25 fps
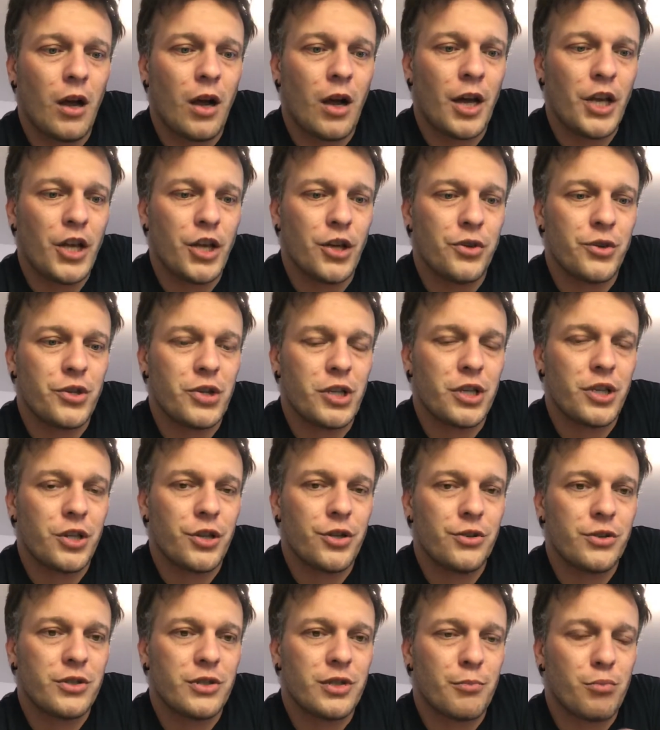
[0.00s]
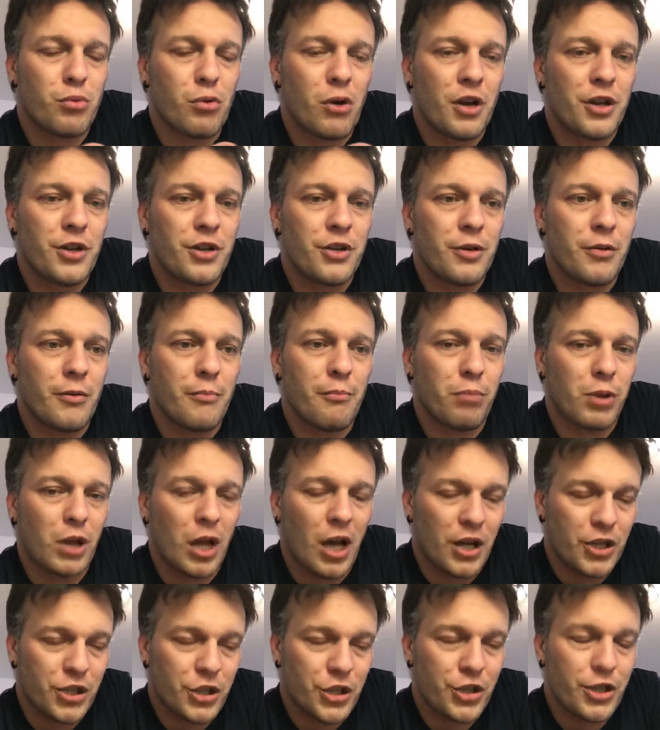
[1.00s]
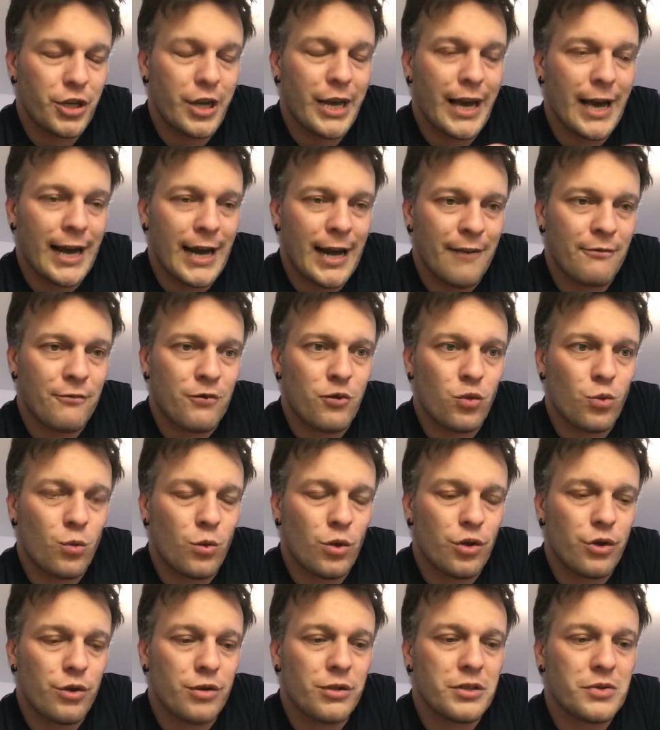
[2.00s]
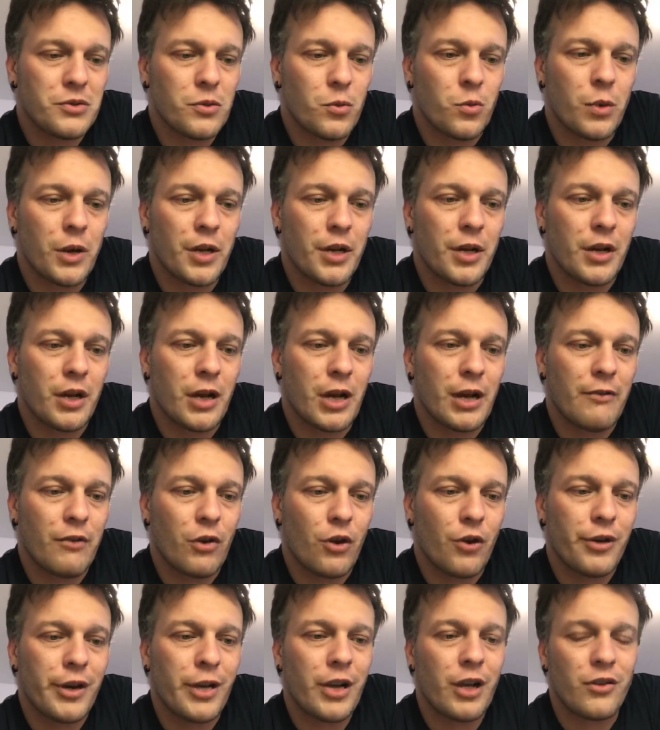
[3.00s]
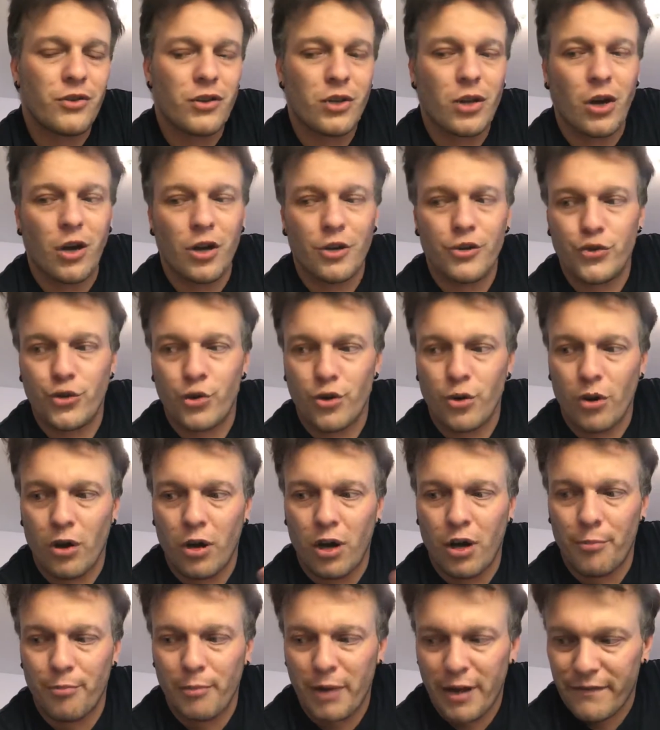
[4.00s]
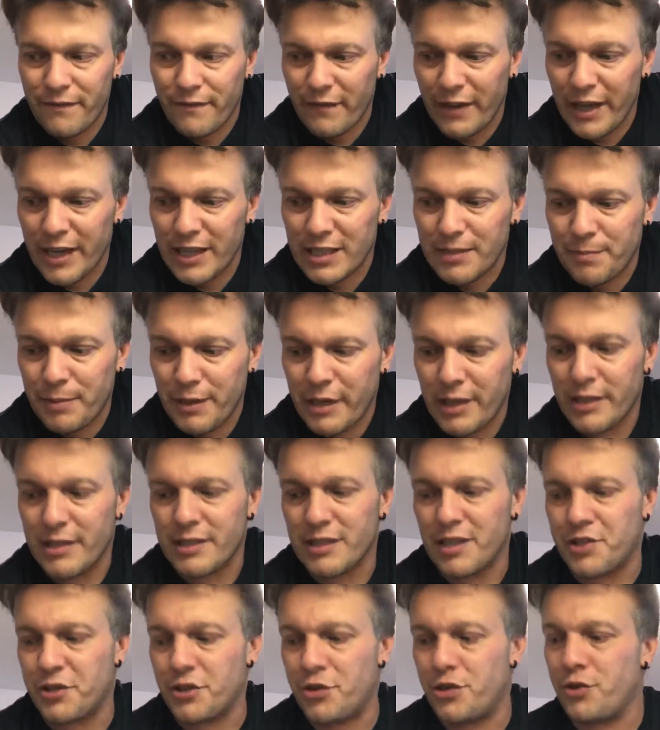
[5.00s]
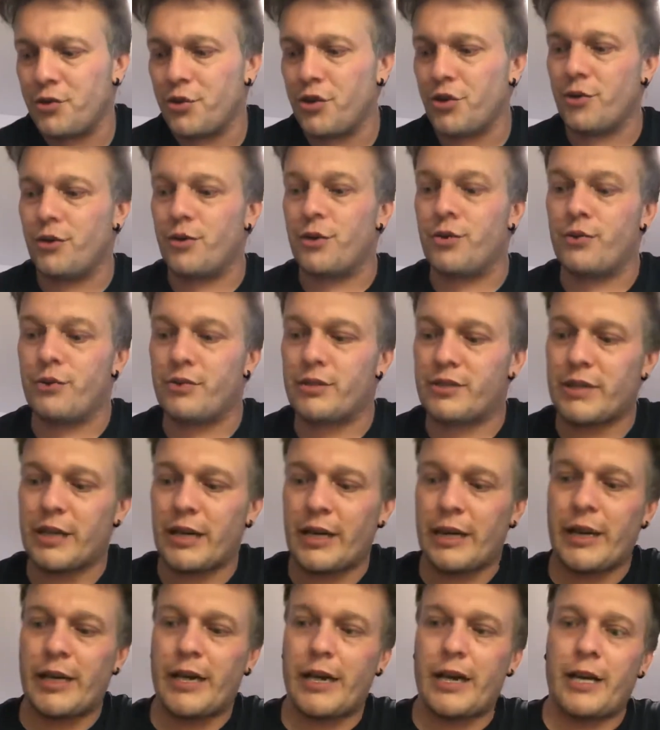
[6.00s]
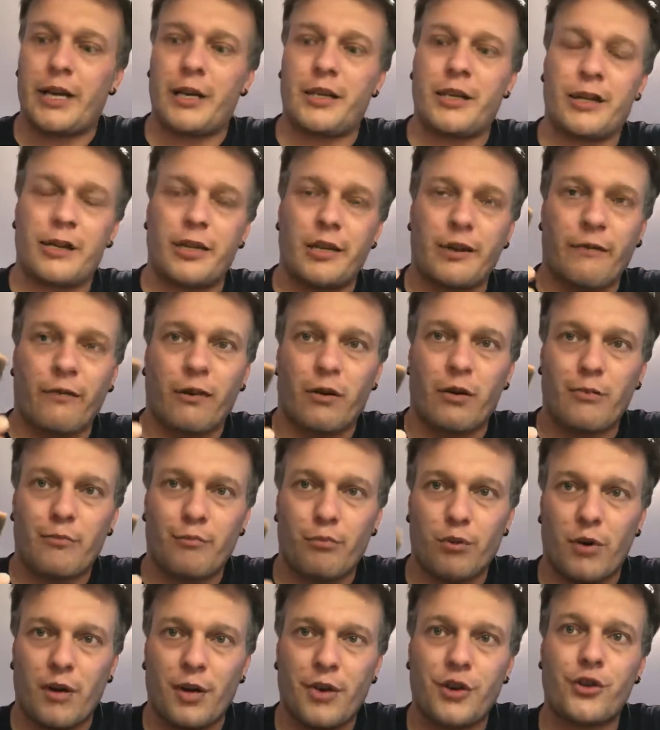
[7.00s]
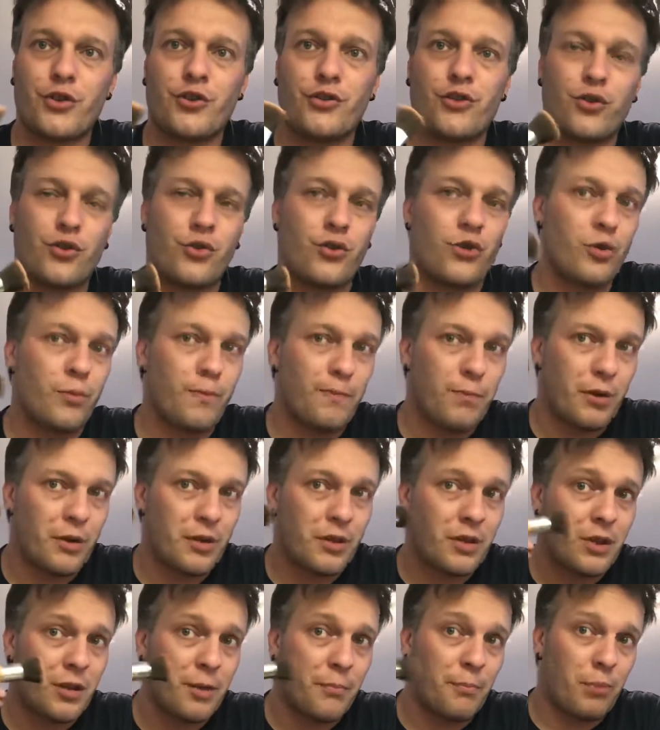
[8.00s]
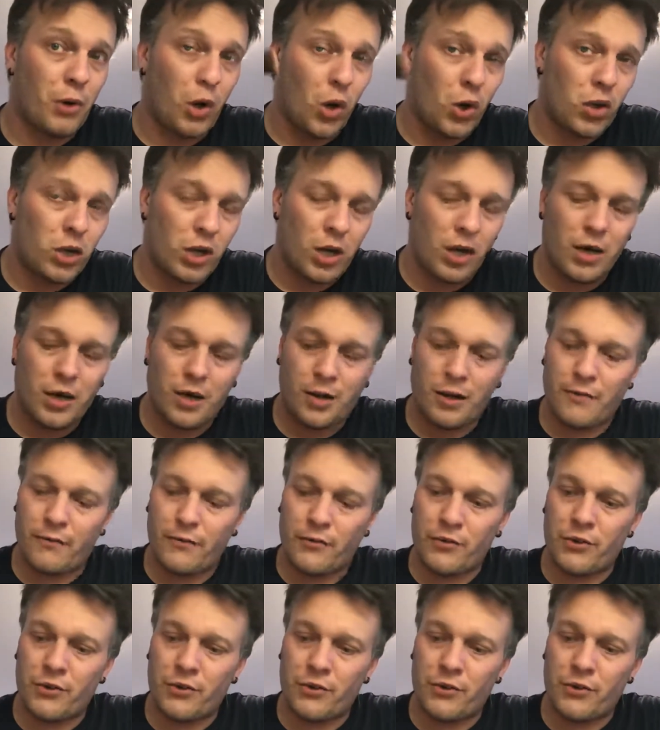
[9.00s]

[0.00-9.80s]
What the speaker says: usually use the blush afterwards when I've already got the contour on my face, because I do use a different brush to put the bulk of